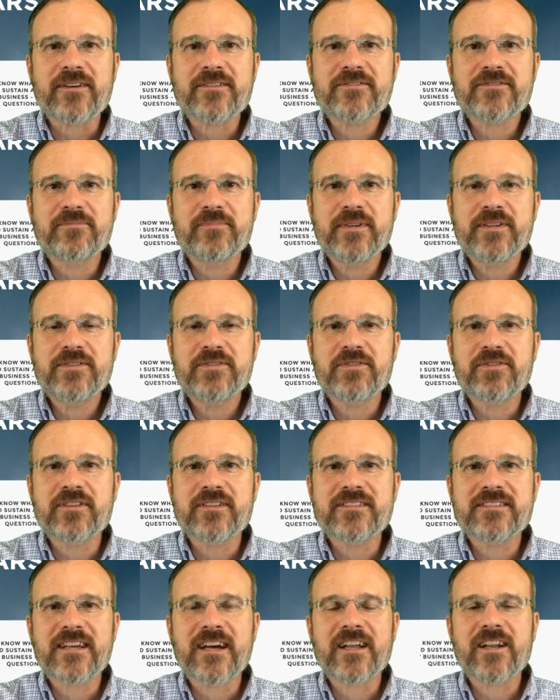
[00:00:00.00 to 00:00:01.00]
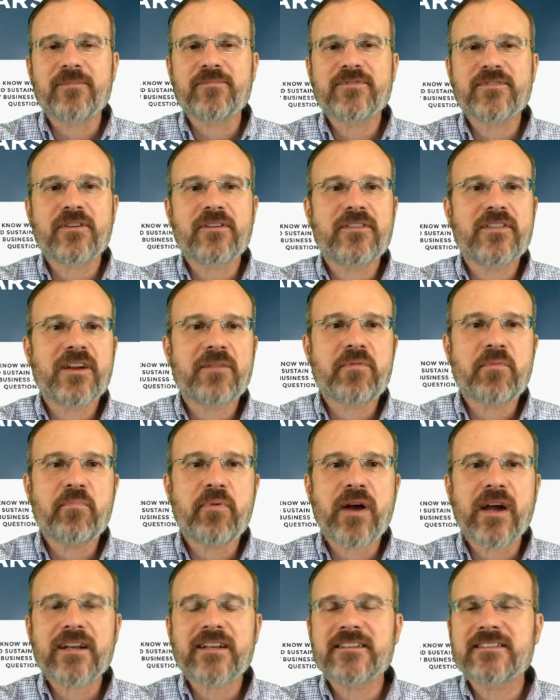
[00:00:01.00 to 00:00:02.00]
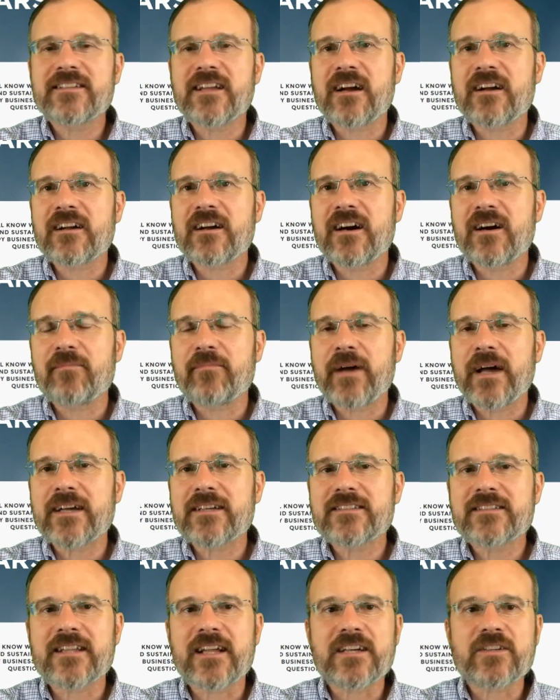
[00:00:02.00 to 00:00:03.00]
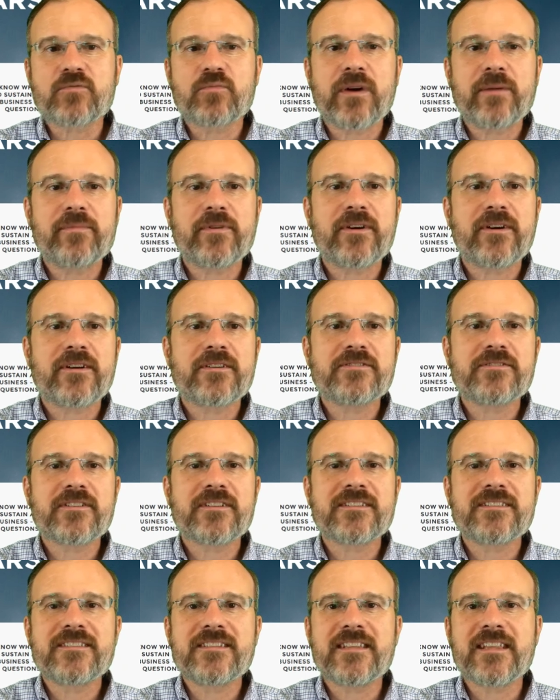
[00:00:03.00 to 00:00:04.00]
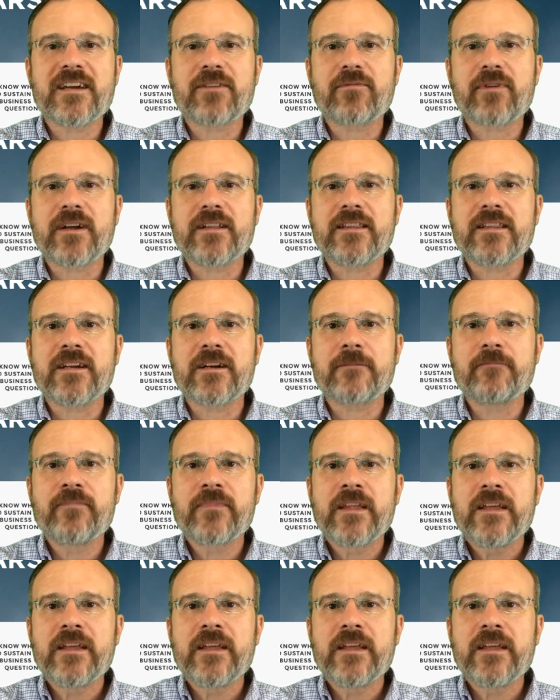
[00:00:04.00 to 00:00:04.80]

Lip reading: So be sure to sign up, startatherapypractice.com/webinars. You can see that right there.